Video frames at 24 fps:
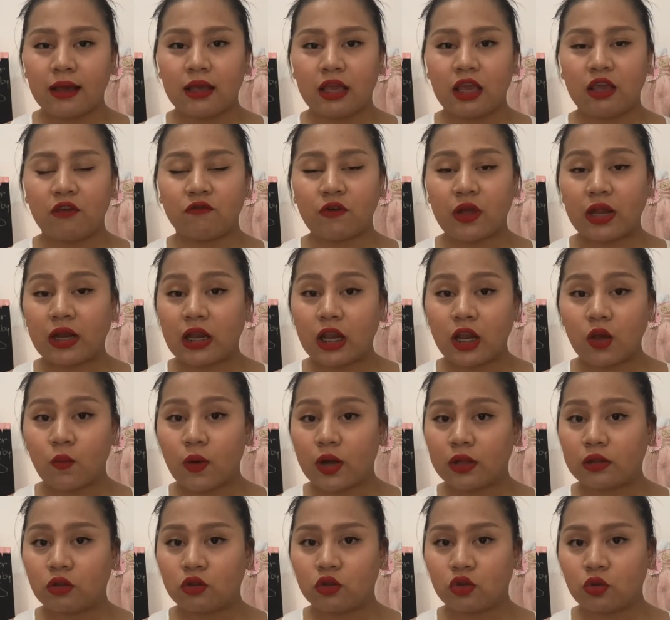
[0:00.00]
If I really
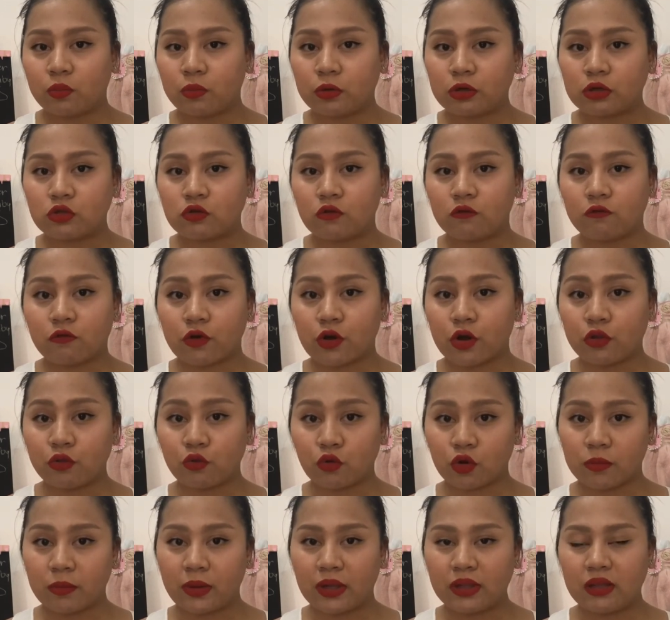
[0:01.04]
wanted to pursue for a
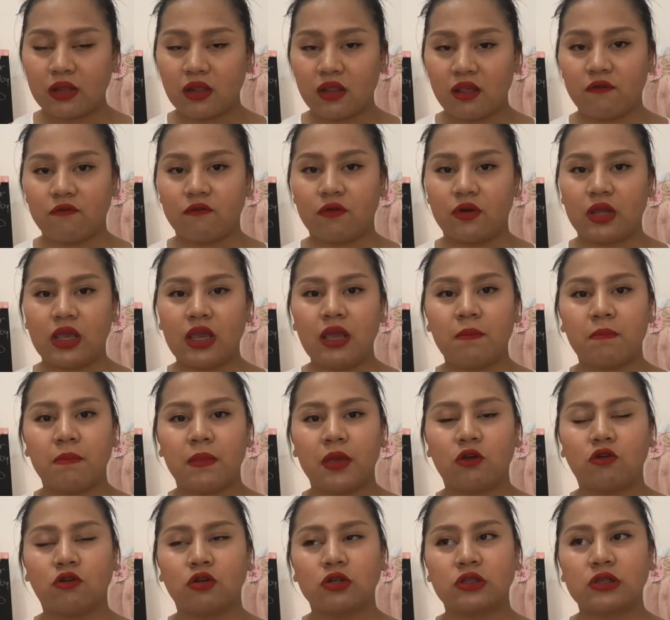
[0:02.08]
normal delivery,
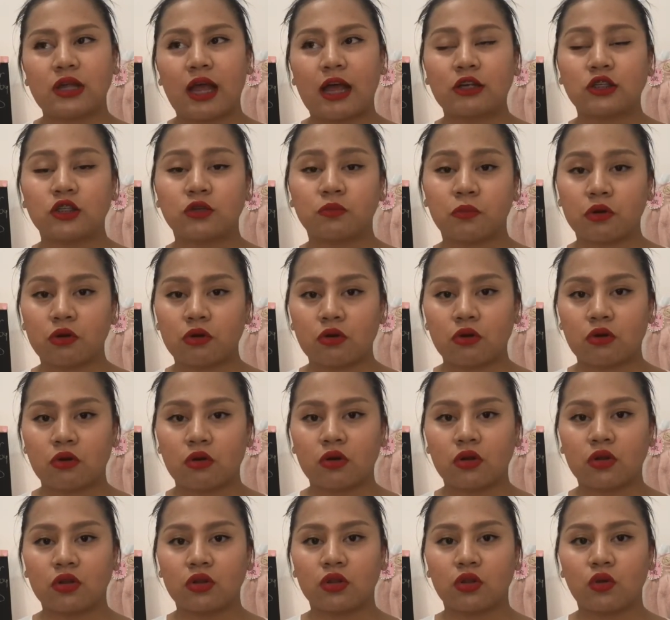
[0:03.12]
because as per
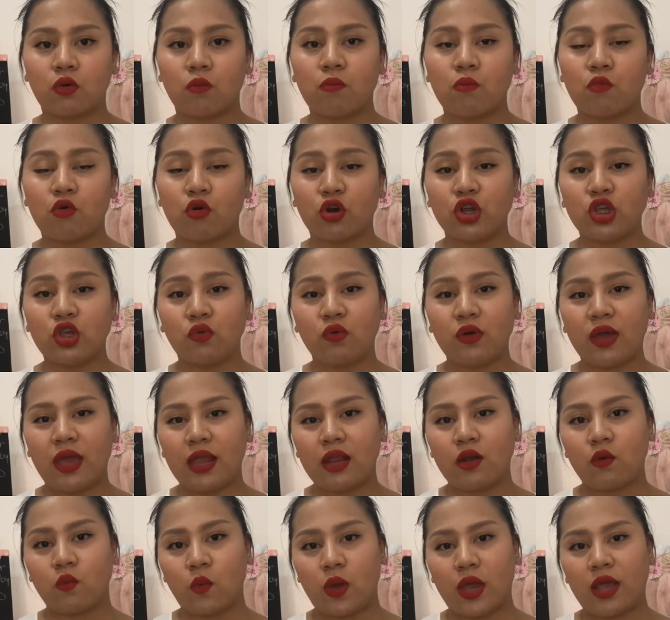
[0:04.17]
her, the more you
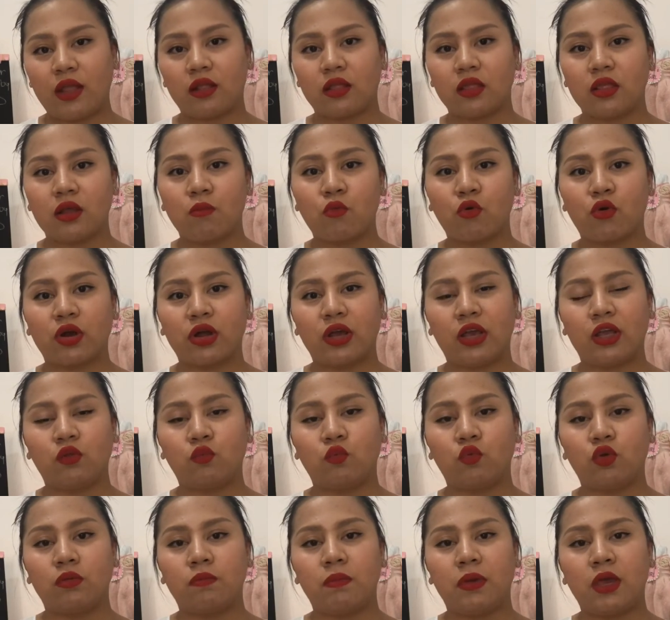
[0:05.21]
gain weight, the more
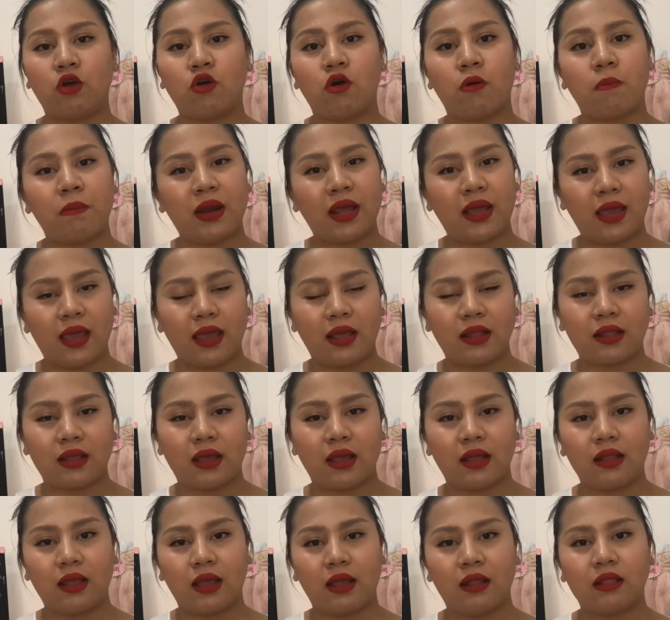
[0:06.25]
it would be
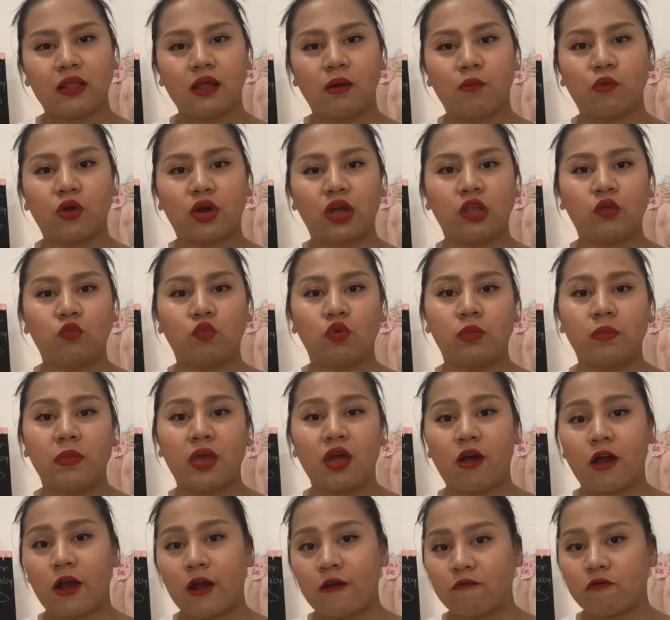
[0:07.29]
complicated and the more it would be
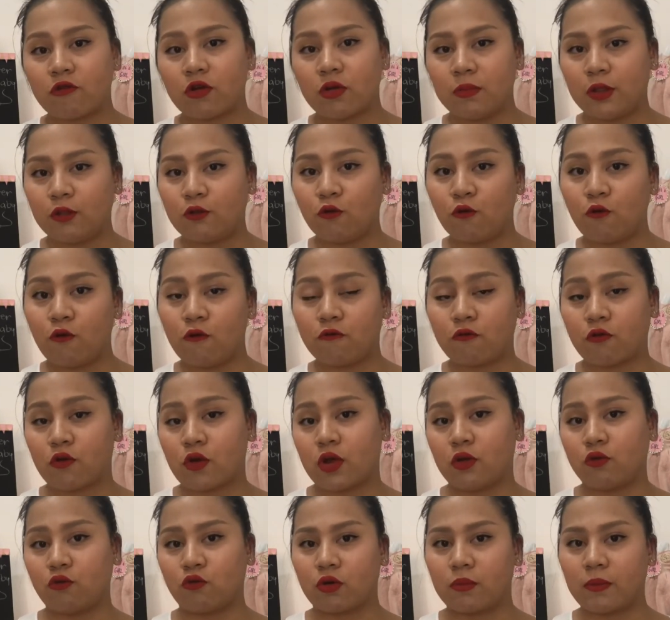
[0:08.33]
hard for me to go for
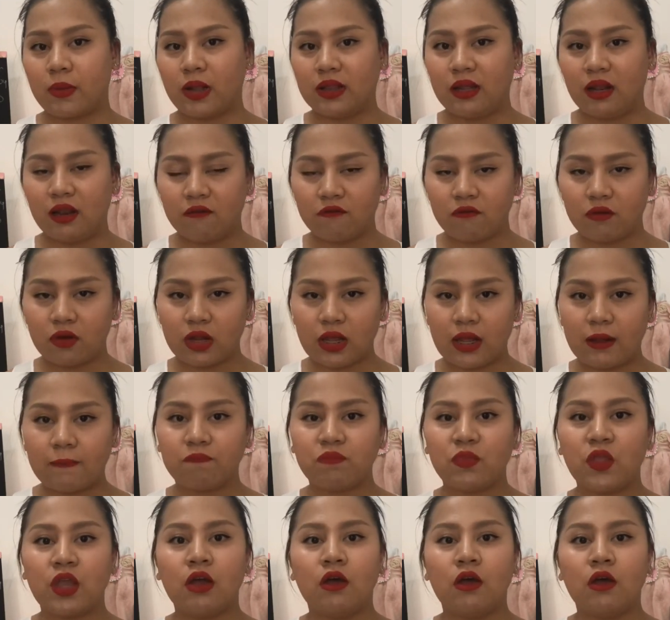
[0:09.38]
a normal delivery.